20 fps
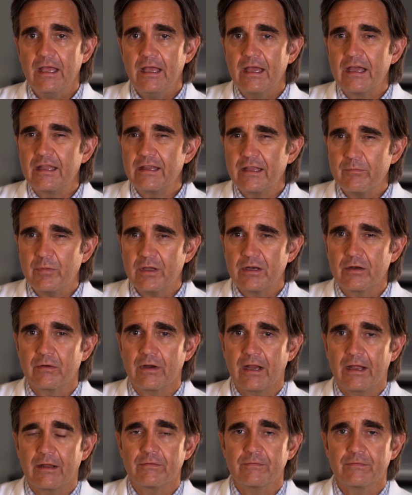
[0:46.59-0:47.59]
and they've been
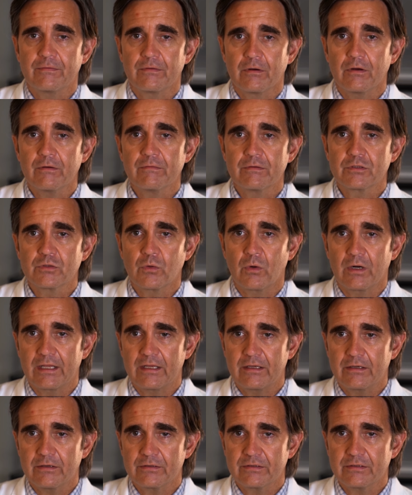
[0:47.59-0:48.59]
around for over 20
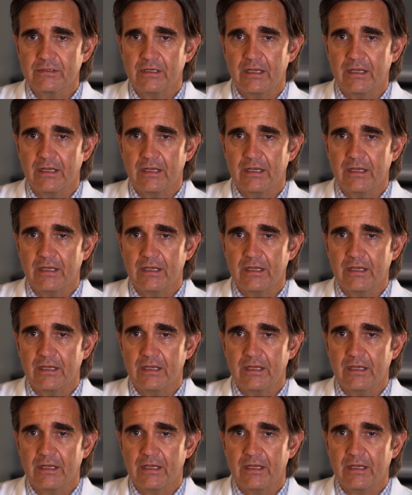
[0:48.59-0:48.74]
years